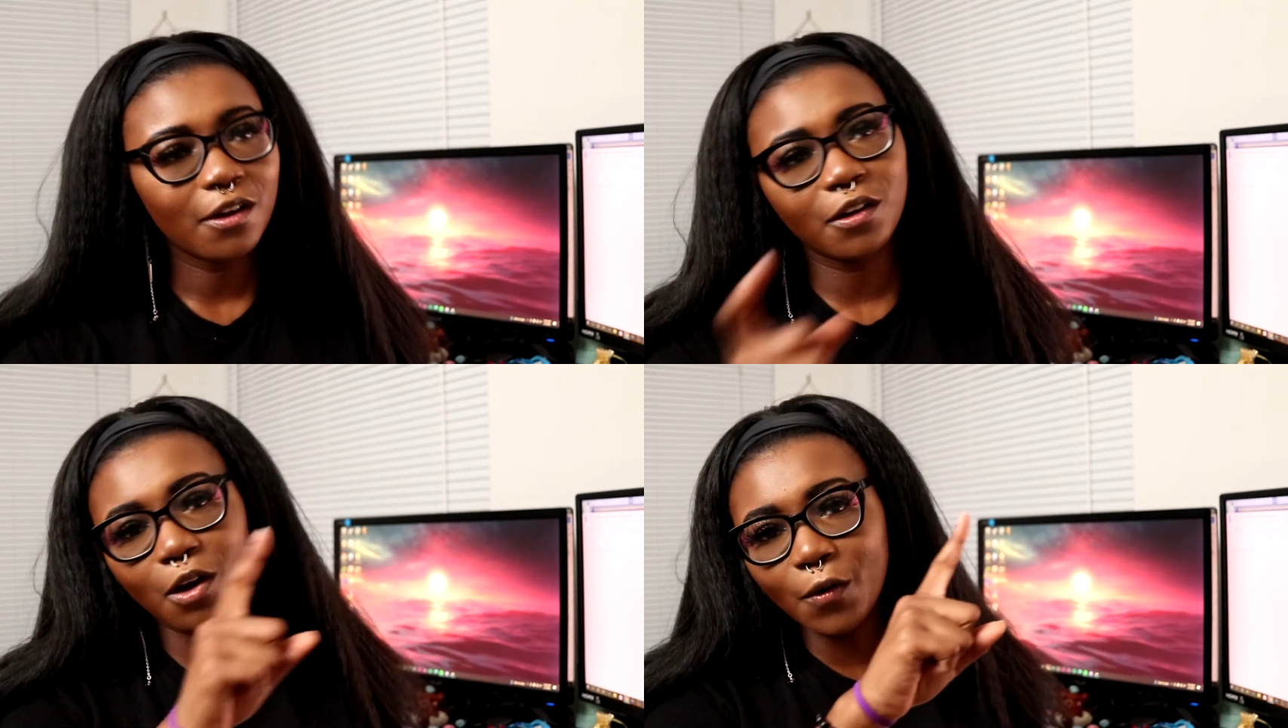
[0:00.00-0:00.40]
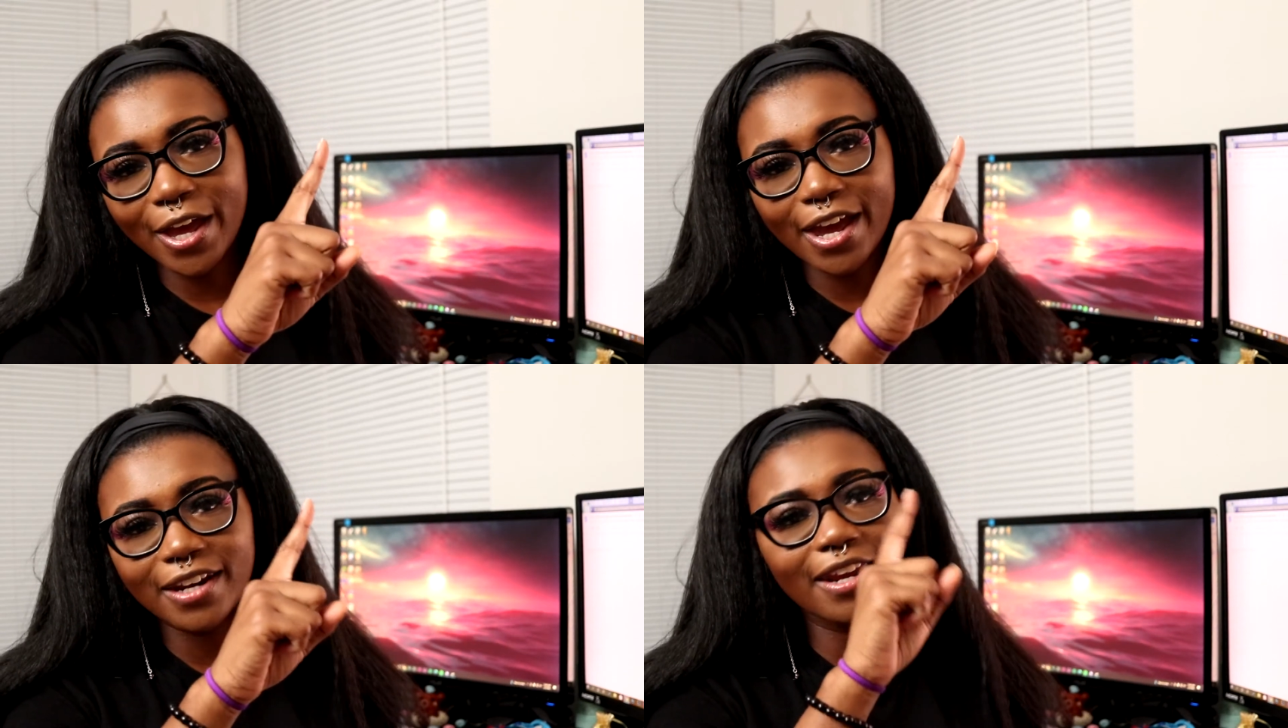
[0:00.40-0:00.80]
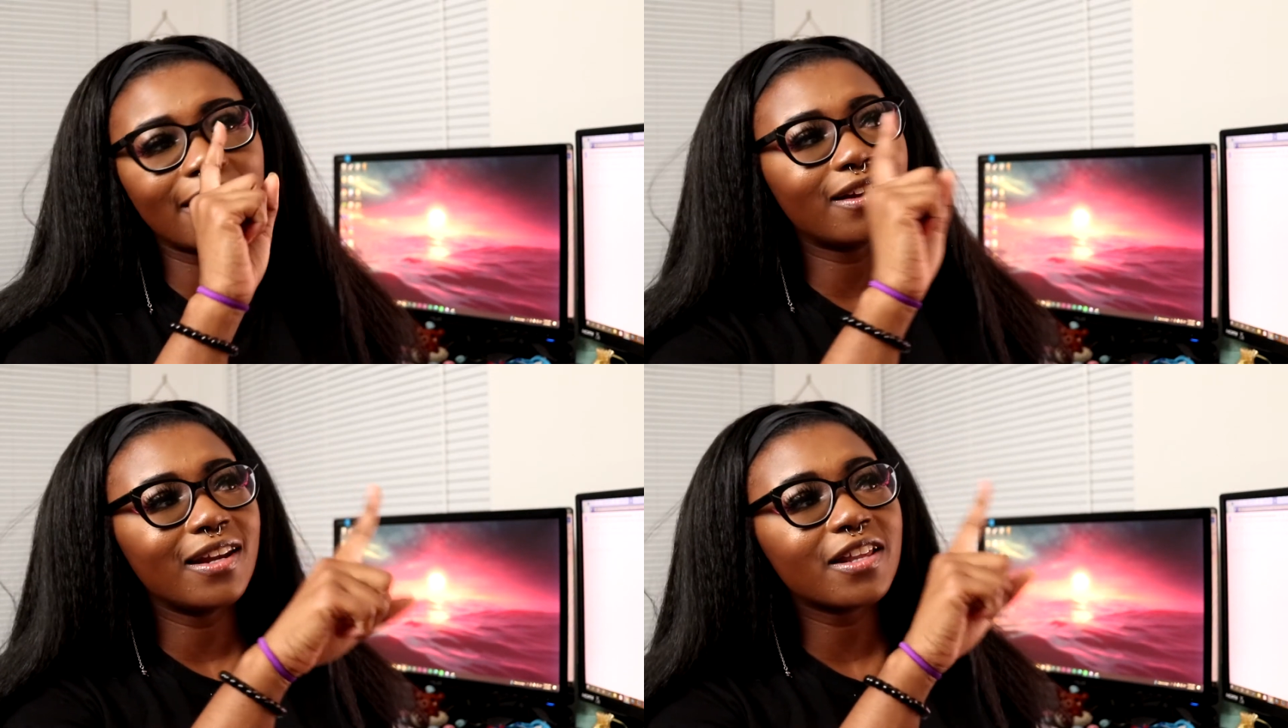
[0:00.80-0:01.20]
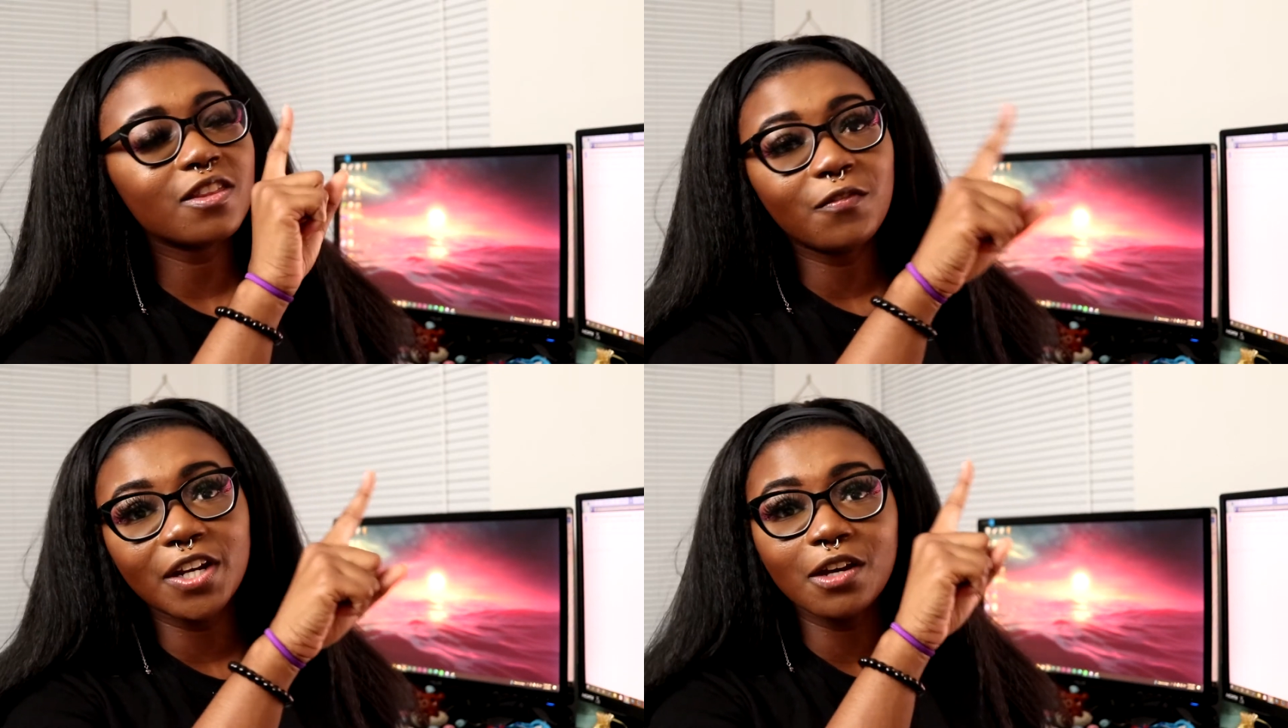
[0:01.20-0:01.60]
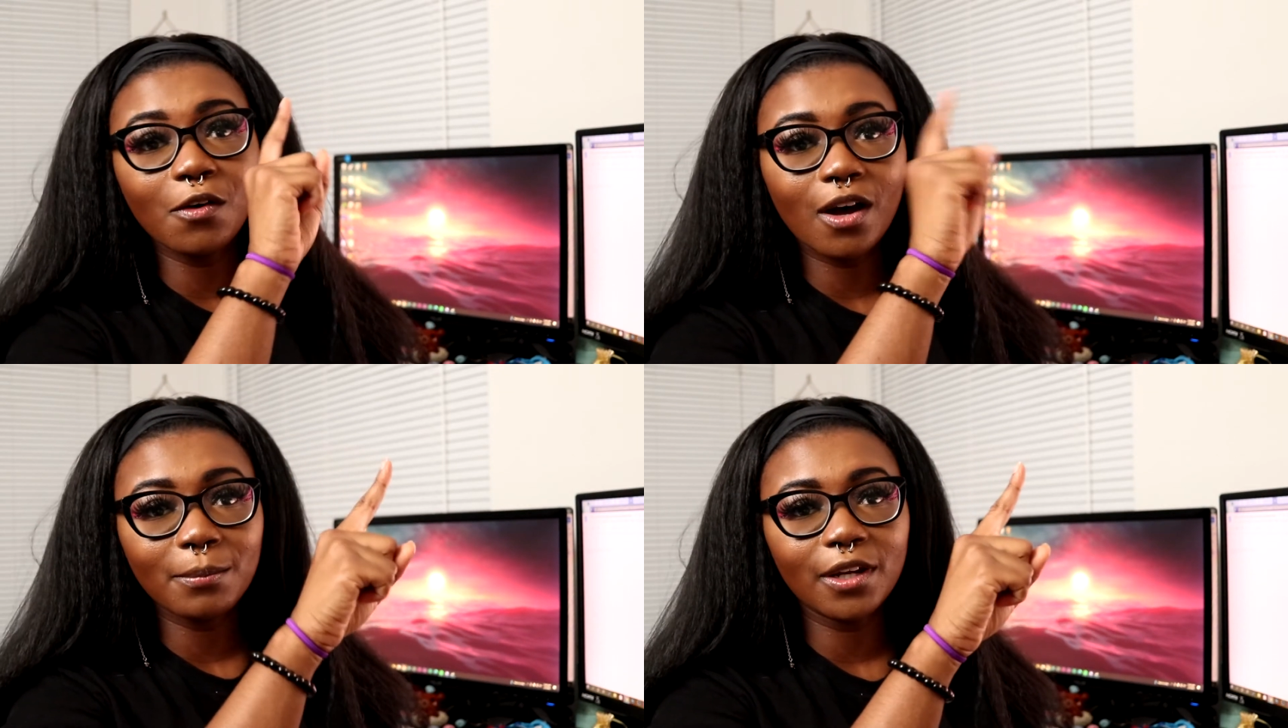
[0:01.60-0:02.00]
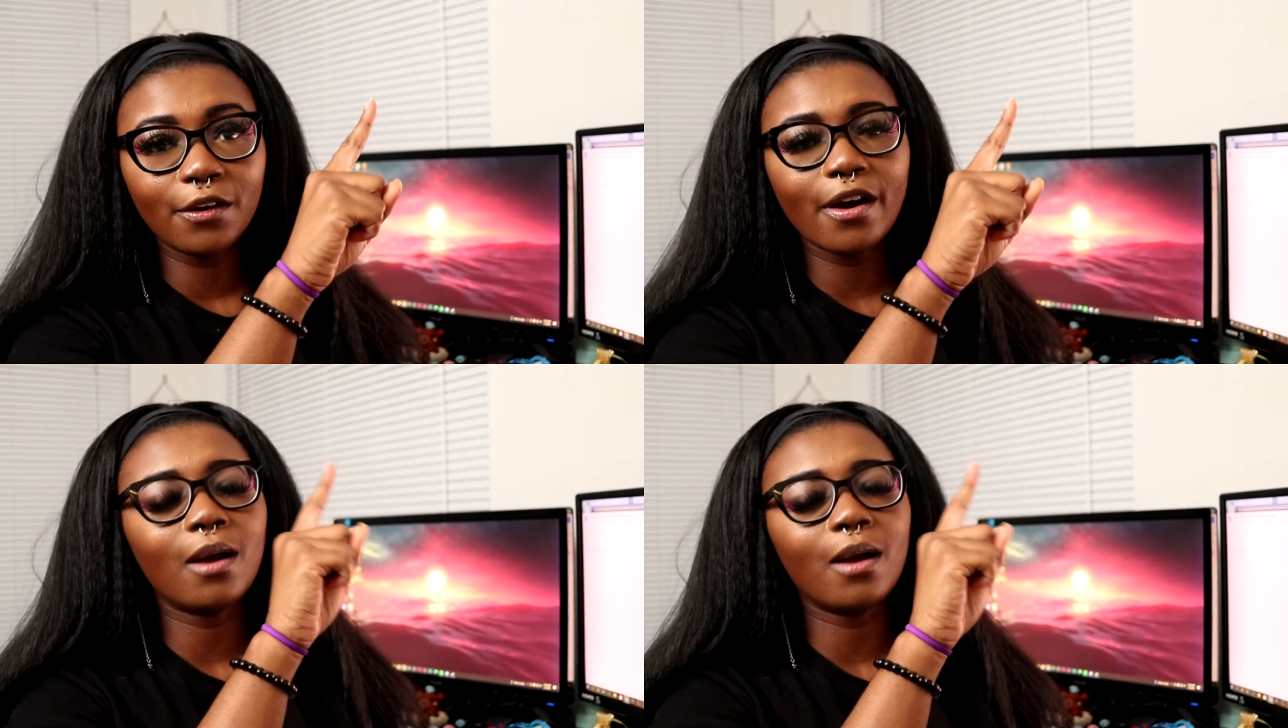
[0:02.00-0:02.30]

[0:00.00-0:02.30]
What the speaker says: go ahead and click the video up here.